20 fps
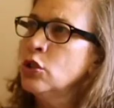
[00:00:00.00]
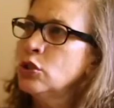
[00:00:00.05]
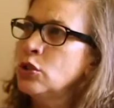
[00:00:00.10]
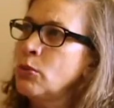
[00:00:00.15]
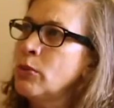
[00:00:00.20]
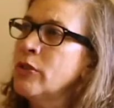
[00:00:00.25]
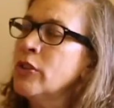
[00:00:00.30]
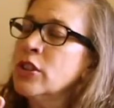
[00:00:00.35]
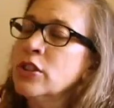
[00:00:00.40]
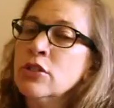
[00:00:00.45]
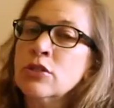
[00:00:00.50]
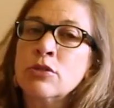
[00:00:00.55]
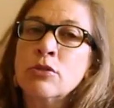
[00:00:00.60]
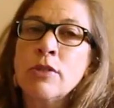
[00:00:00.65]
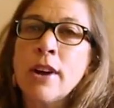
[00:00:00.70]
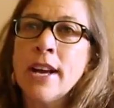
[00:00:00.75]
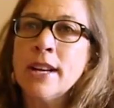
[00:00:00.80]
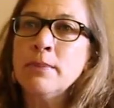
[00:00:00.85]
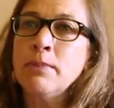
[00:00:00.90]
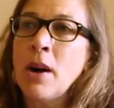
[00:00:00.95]
So we've got this
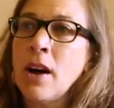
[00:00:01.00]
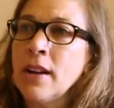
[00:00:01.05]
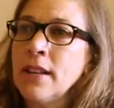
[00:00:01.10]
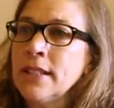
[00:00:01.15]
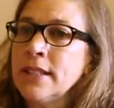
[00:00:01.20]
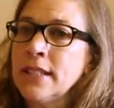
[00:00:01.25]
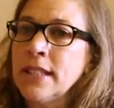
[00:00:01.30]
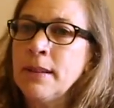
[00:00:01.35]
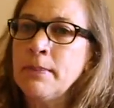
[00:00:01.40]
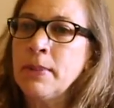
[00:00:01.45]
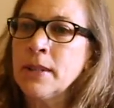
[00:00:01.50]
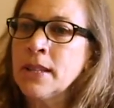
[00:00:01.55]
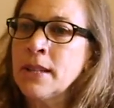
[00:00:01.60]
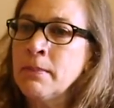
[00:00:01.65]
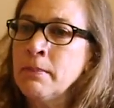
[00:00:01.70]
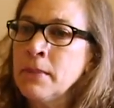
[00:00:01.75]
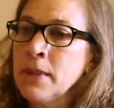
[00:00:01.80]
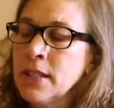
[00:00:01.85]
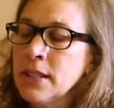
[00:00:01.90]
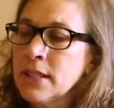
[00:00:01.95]
great policy, but
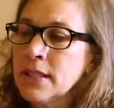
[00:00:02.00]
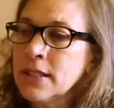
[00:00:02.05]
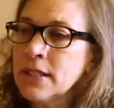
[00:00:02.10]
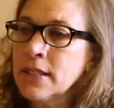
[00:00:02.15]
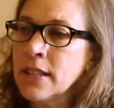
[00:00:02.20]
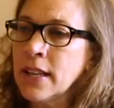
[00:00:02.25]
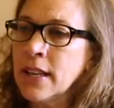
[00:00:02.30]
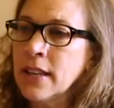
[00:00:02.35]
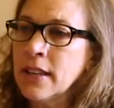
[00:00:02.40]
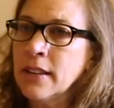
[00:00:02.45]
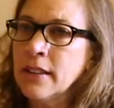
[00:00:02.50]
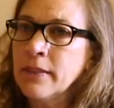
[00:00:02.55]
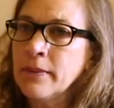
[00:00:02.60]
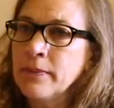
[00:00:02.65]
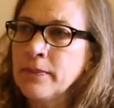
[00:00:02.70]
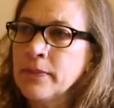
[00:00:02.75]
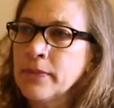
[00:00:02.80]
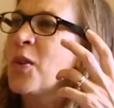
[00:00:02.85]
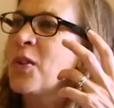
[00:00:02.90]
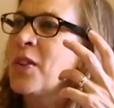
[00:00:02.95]
the minister
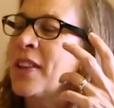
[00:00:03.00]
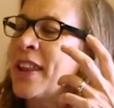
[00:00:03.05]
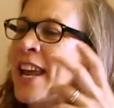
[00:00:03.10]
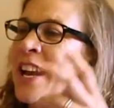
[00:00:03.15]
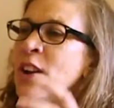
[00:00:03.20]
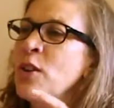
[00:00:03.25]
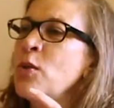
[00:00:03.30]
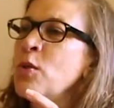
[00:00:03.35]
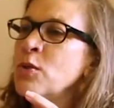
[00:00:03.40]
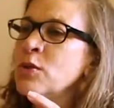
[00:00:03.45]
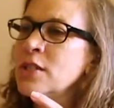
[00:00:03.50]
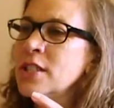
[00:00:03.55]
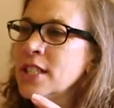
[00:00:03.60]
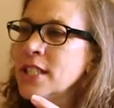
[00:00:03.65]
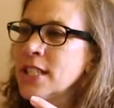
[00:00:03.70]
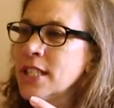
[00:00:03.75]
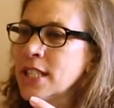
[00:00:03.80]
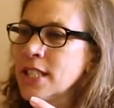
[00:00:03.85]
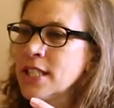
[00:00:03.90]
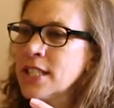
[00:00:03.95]
then
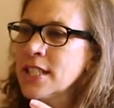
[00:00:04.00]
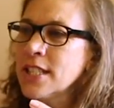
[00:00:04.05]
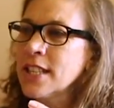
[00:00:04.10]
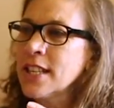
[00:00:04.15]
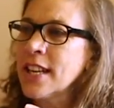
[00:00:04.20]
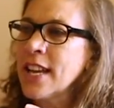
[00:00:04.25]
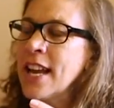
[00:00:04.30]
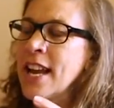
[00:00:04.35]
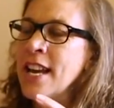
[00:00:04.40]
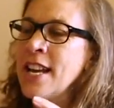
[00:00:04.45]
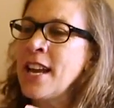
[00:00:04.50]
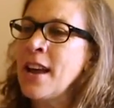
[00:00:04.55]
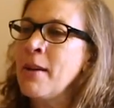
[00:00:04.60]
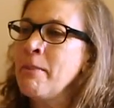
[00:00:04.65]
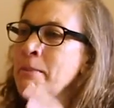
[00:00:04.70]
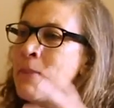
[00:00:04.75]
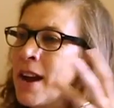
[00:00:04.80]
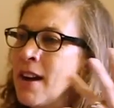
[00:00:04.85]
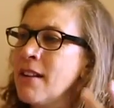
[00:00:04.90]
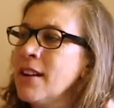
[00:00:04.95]
launches it in
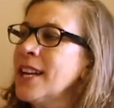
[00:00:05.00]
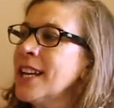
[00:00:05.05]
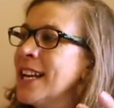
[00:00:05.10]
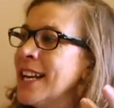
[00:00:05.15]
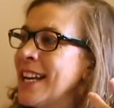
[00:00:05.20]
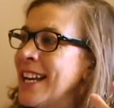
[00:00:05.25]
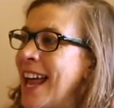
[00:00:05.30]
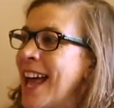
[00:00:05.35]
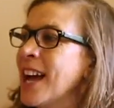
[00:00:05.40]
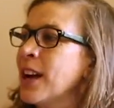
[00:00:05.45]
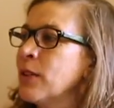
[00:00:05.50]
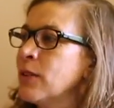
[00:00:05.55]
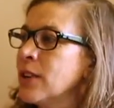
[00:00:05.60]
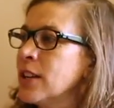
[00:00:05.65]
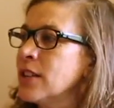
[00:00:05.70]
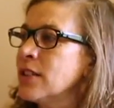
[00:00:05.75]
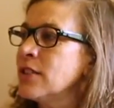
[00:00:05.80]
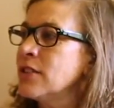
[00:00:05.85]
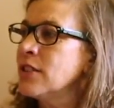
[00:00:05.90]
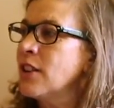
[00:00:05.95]
American
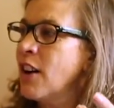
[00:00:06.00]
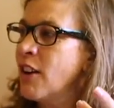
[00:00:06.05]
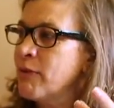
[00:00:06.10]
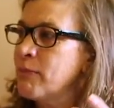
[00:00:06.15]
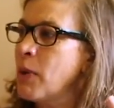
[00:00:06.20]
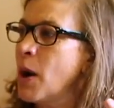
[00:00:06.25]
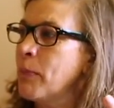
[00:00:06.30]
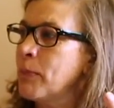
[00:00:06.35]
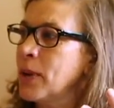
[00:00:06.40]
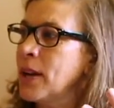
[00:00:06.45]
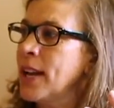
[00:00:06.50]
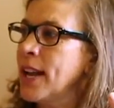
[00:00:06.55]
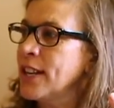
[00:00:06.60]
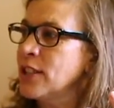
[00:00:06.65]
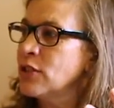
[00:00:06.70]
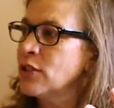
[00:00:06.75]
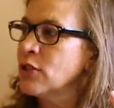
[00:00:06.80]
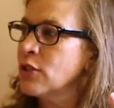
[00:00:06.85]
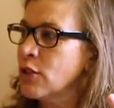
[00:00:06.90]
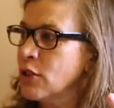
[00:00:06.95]
language of
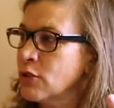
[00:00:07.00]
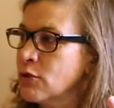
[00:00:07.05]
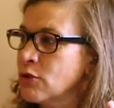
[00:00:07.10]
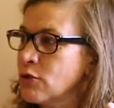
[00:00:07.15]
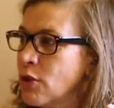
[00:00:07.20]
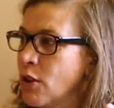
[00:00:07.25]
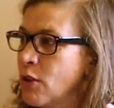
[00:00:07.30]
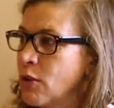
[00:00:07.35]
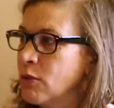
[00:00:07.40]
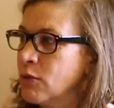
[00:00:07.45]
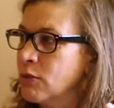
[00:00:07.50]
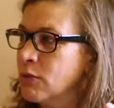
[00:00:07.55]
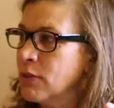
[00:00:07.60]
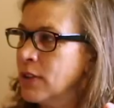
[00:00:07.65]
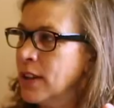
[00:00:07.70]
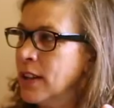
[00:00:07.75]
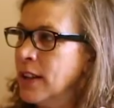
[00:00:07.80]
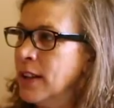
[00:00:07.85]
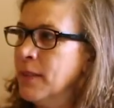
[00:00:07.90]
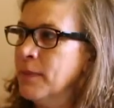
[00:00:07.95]
population control
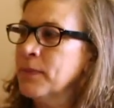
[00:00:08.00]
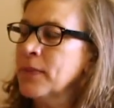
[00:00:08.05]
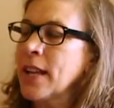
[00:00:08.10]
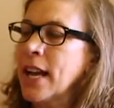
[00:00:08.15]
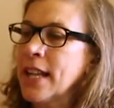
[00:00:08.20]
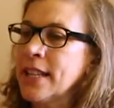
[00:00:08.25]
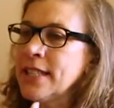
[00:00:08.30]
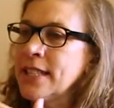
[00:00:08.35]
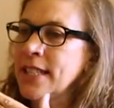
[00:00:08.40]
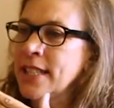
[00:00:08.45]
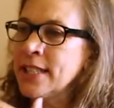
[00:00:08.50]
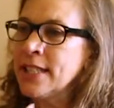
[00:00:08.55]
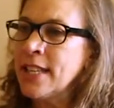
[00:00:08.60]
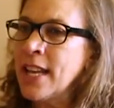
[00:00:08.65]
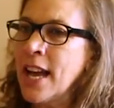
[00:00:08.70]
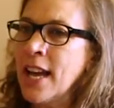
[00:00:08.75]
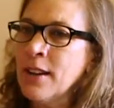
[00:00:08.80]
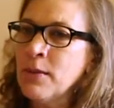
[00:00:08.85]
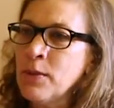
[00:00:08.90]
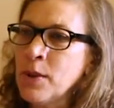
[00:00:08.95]
and says
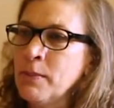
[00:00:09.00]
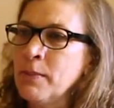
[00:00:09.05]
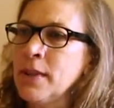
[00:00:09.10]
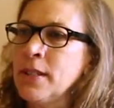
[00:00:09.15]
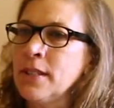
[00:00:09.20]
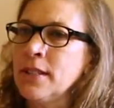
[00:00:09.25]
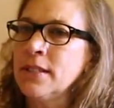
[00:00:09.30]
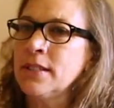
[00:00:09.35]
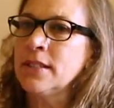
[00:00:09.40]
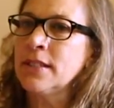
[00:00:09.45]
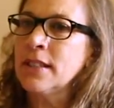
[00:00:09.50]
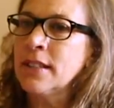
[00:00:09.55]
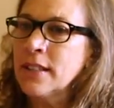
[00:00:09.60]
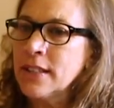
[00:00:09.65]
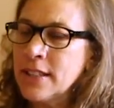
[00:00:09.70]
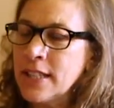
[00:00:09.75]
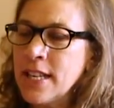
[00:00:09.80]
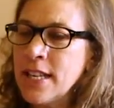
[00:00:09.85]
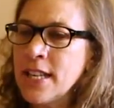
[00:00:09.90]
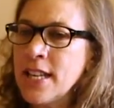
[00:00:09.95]
young women,
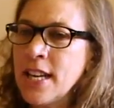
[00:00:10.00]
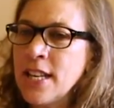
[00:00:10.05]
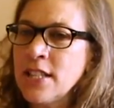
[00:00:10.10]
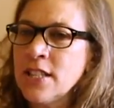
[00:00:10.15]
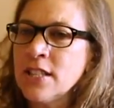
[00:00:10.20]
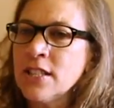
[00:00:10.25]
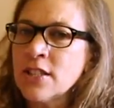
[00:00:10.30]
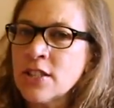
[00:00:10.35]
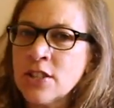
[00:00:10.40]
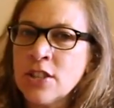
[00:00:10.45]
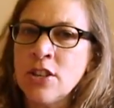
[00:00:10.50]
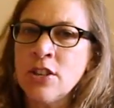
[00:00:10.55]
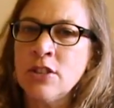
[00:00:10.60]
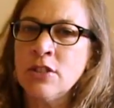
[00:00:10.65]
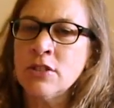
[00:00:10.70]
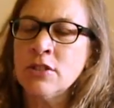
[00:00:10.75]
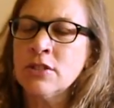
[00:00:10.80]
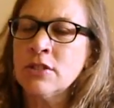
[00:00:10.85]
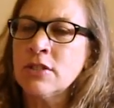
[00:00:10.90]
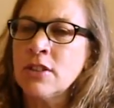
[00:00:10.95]
teenagers,
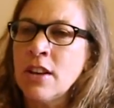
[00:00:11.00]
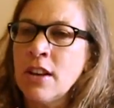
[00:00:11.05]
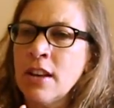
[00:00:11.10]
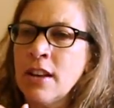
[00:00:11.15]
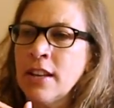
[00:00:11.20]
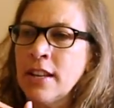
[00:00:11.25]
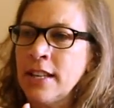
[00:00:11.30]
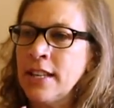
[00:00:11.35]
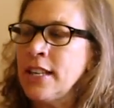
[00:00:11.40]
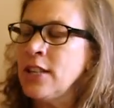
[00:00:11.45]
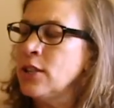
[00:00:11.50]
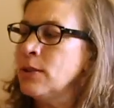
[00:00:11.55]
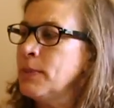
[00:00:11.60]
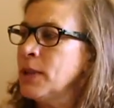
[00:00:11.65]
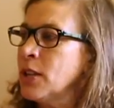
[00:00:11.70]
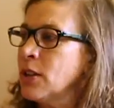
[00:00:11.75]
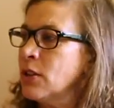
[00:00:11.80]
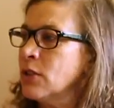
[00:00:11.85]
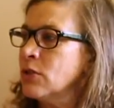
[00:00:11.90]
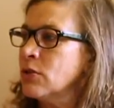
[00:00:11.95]
girls need to
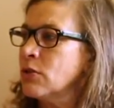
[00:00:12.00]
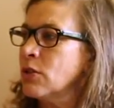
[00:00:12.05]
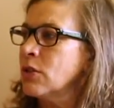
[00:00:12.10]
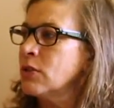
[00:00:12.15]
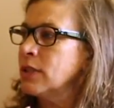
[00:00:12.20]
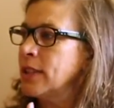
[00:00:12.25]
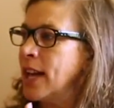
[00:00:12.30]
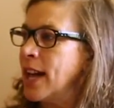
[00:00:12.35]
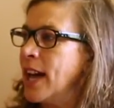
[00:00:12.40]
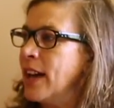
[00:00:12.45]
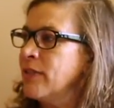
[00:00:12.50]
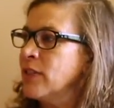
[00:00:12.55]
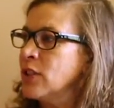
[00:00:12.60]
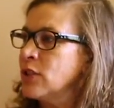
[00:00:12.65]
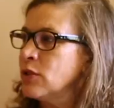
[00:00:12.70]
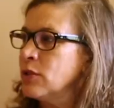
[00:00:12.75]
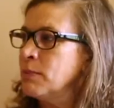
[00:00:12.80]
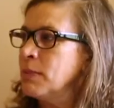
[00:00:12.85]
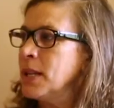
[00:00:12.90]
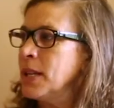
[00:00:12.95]
be controlled. They're
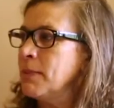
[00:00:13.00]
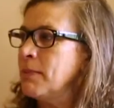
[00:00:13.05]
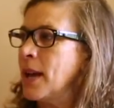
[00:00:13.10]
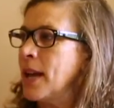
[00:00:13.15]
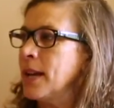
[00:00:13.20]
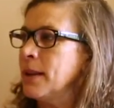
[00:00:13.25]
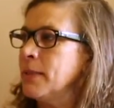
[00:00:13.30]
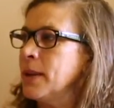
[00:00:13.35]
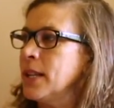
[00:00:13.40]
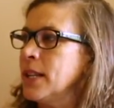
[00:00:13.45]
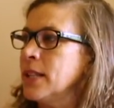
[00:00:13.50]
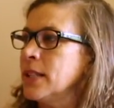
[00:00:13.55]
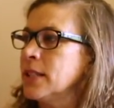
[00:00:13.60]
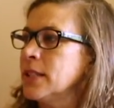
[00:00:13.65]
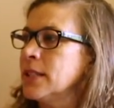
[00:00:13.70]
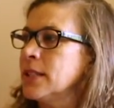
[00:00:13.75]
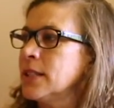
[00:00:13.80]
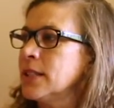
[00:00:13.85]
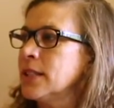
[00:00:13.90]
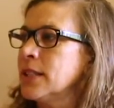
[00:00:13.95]
having too many
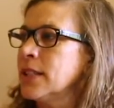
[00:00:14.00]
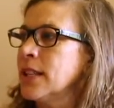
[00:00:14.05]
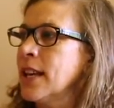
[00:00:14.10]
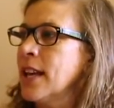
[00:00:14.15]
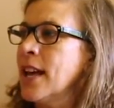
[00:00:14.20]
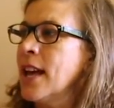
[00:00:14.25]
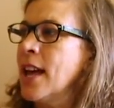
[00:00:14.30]
babies.